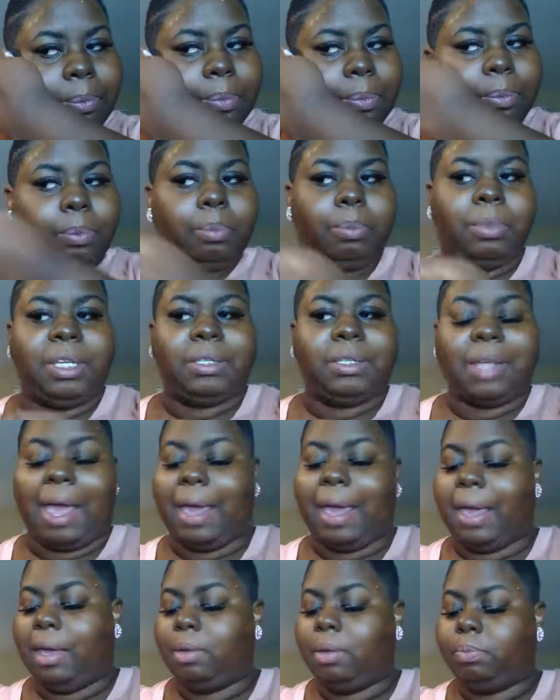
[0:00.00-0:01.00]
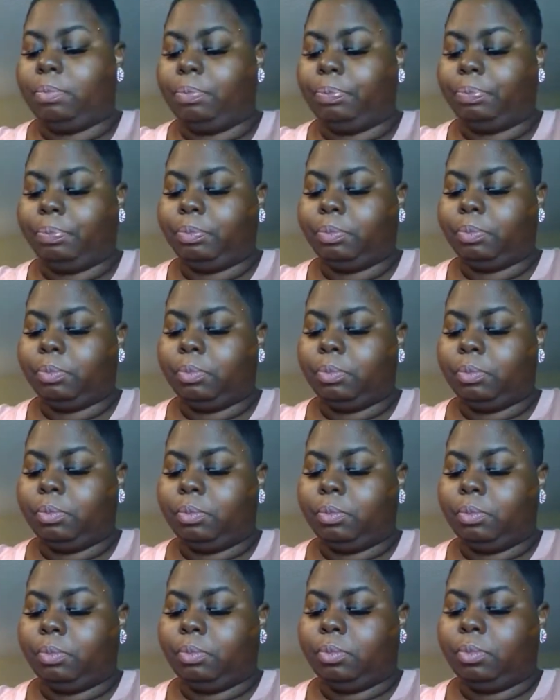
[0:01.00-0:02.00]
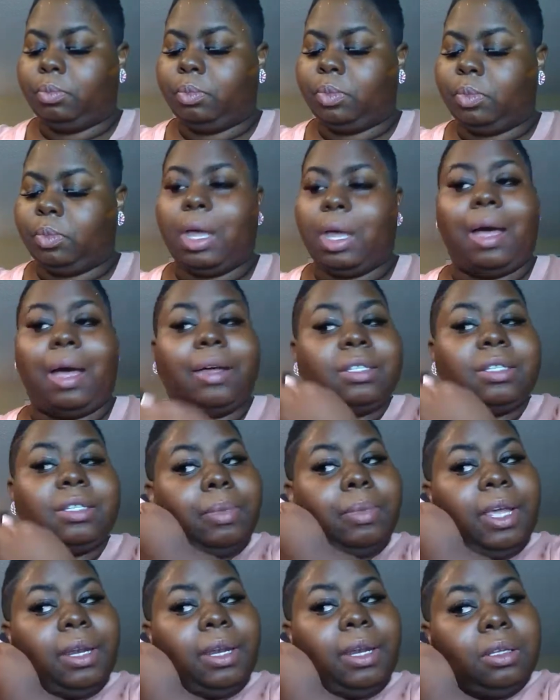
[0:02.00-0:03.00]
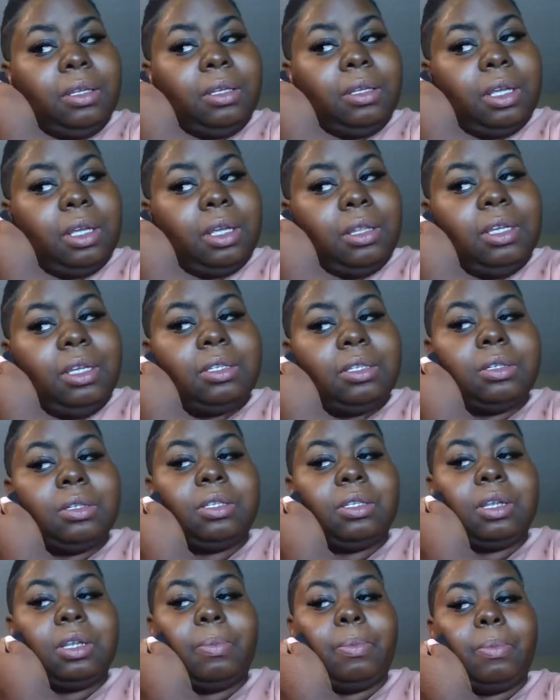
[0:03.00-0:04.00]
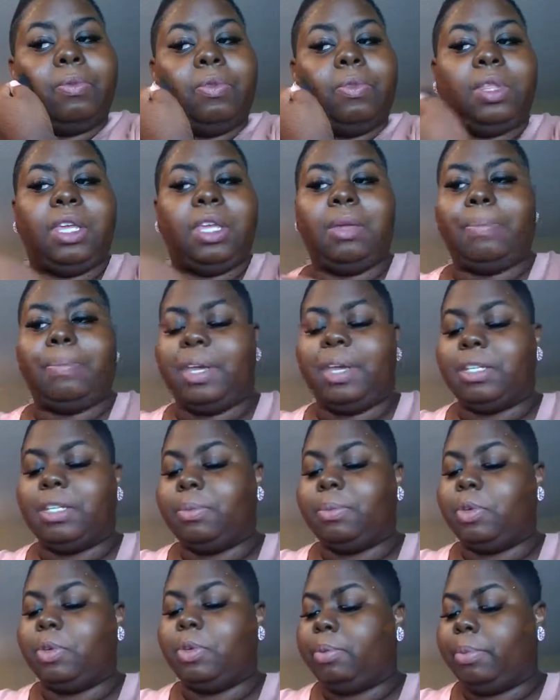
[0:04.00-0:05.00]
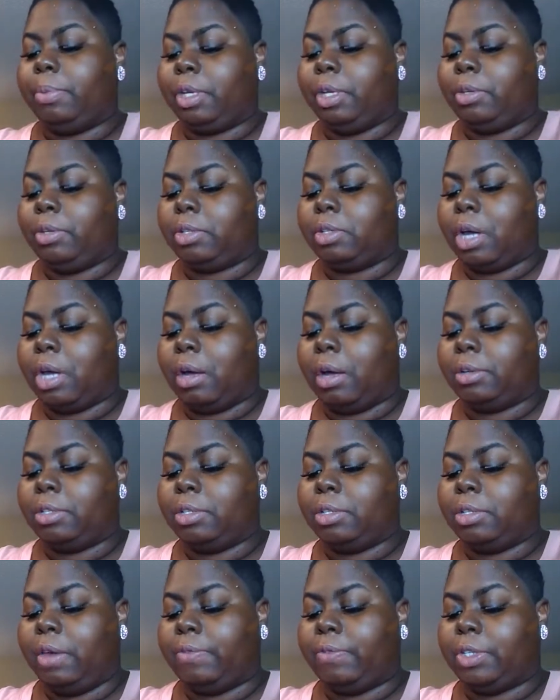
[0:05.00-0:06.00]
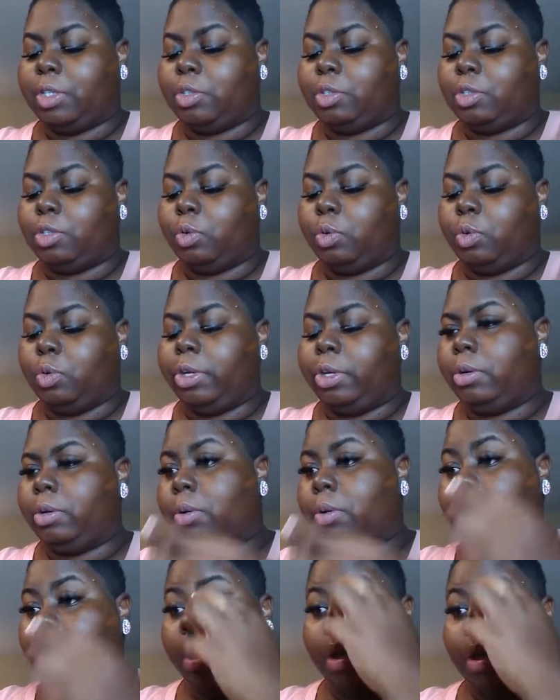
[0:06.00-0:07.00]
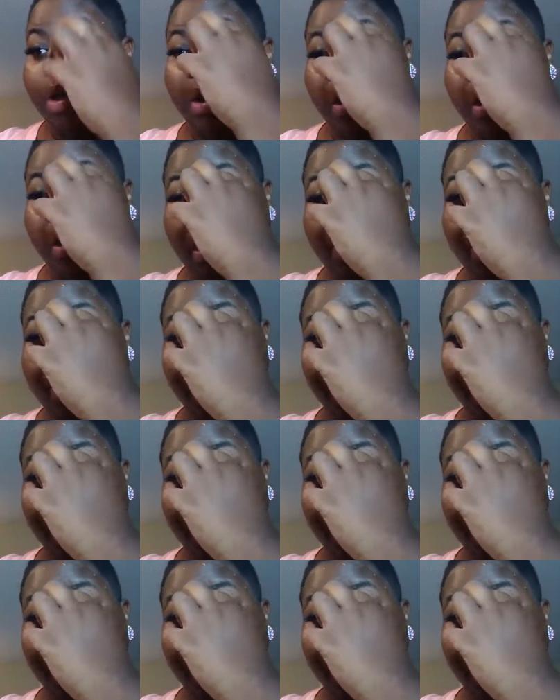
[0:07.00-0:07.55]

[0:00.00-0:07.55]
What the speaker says: Miss A Cosmetics, and these are some of the best beauty blenders. I also have a tutorial coming